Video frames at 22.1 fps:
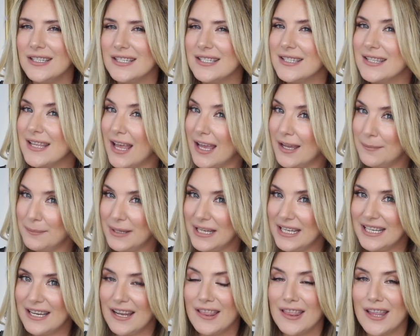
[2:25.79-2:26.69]
Does that
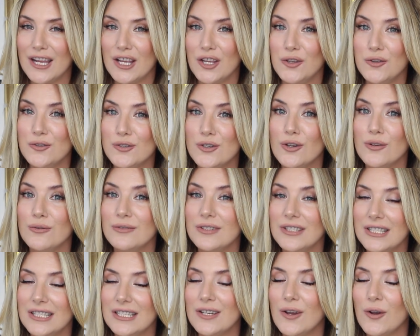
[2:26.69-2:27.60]
mean that you
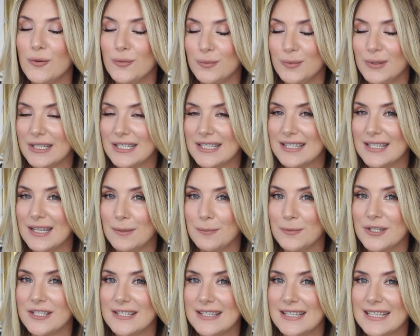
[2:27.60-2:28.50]
don't need Olaplex
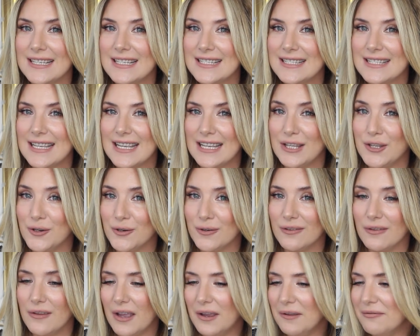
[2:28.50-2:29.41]
#6 in
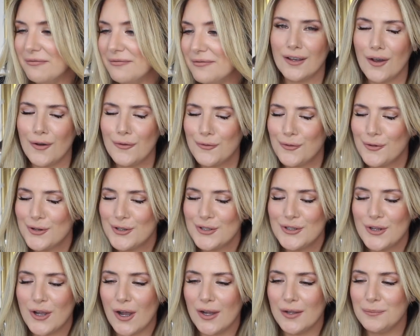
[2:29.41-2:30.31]
your life? Of
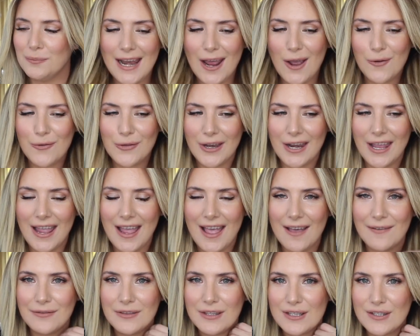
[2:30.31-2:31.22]
course not. Now that I
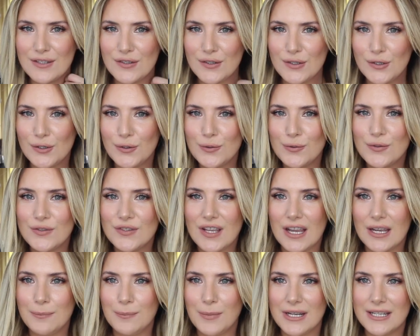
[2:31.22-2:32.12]
have these two
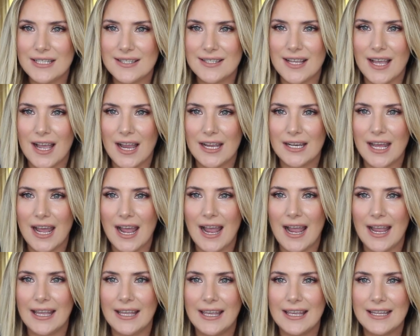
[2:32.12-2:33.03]
side by side,
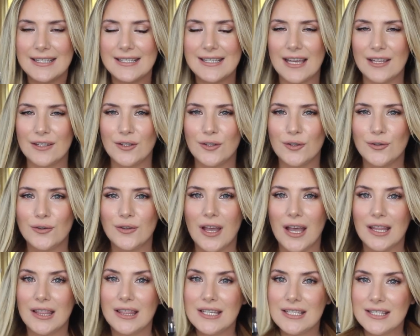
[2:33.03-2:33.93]
I can tell you
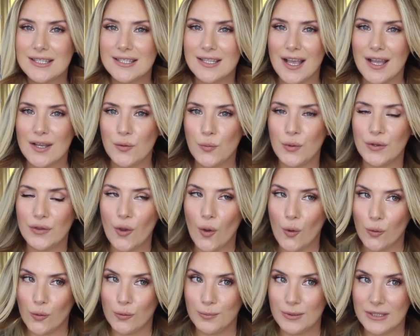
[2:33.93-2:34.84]
that the side
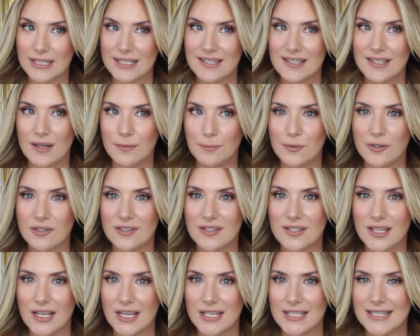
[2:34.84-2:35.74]
with Olaplex
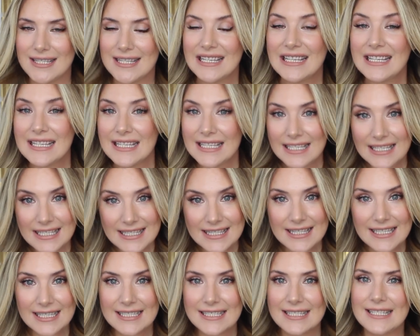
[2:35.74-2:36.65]
#6
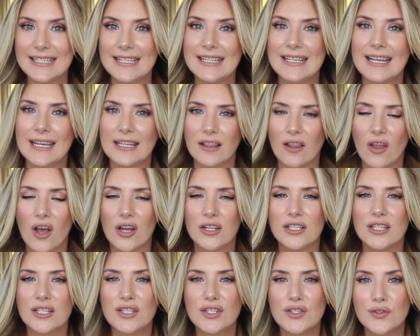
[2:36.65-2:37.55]
is indeed a
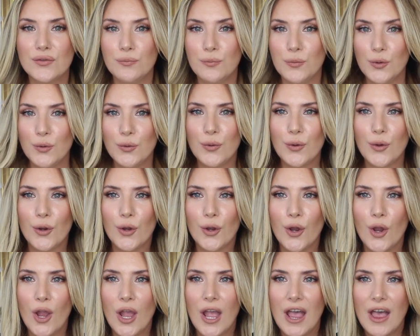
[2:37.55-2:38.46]
lot
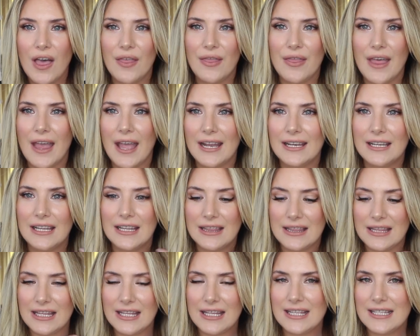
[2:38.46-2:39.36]
smoother
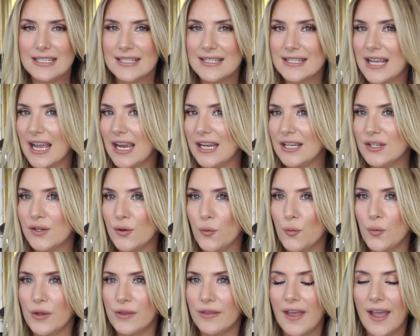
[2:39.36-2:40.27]
than the
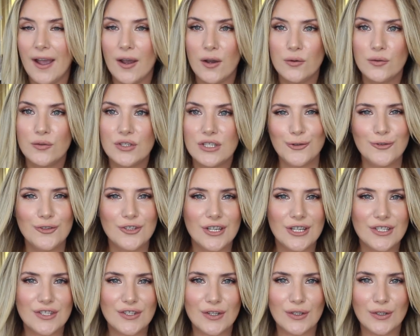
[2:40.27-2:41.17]
side without. It
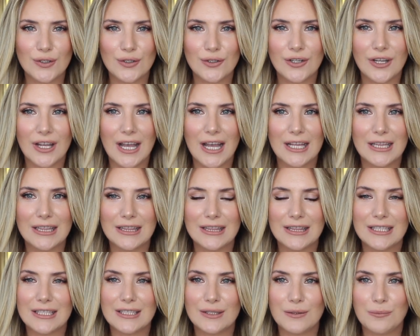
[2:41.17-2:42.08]
does look a
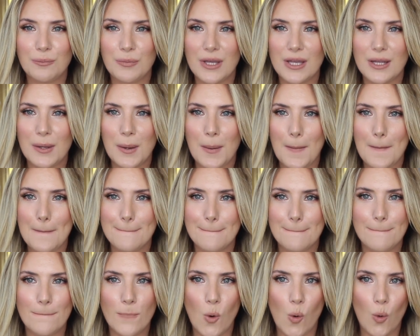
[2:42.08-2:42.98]
little bit
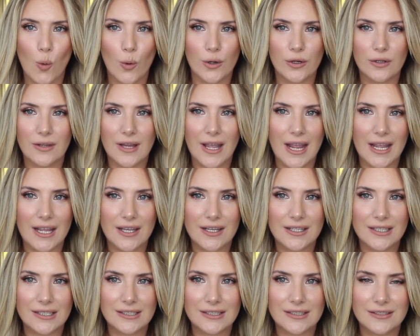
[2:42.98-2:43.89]
more
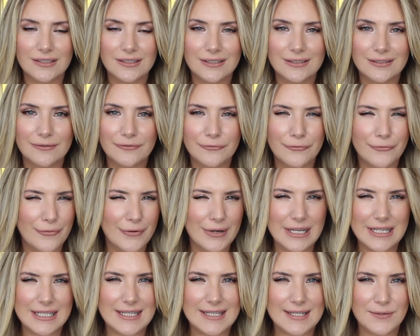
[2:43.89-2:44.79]
like
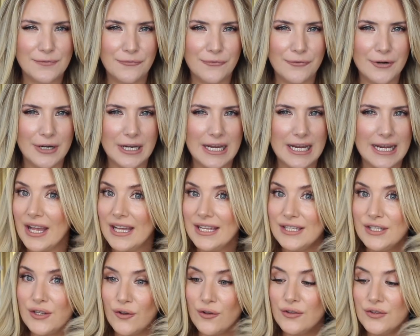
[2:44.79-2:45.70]
freeze-free,
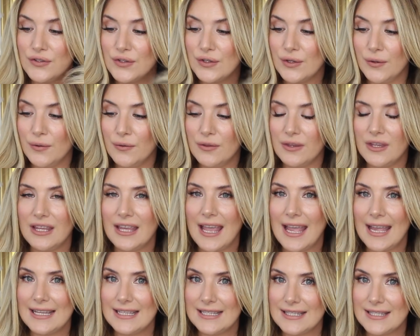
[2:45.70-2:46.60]
and also
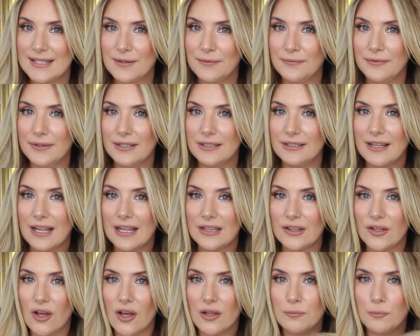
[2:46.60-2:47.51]
the ends feel
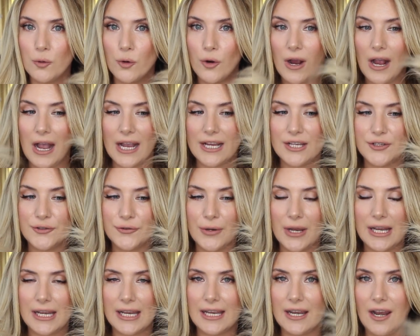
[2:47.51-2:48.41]
a lot more
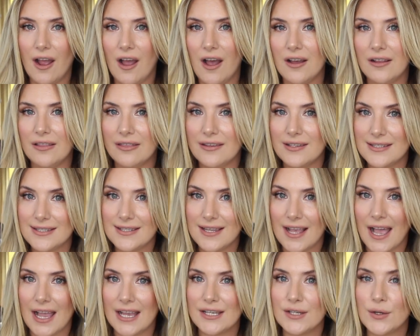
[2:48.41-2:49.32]
hydrated on the
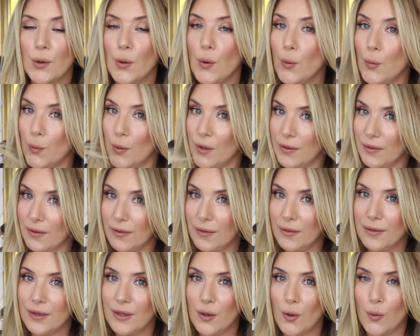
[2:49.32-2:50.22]
side
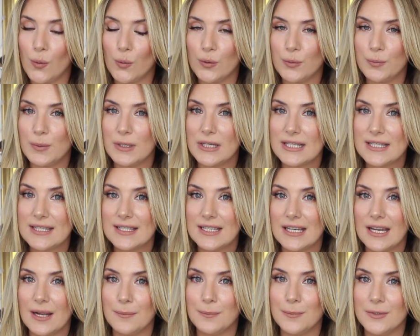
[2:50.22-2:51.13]
with the Olaplex
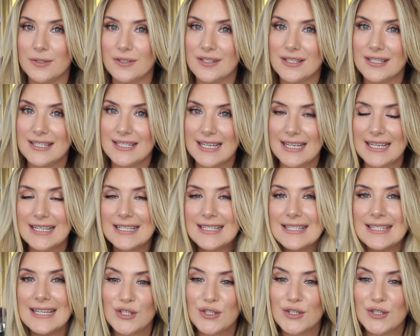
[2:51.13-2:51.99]
#6.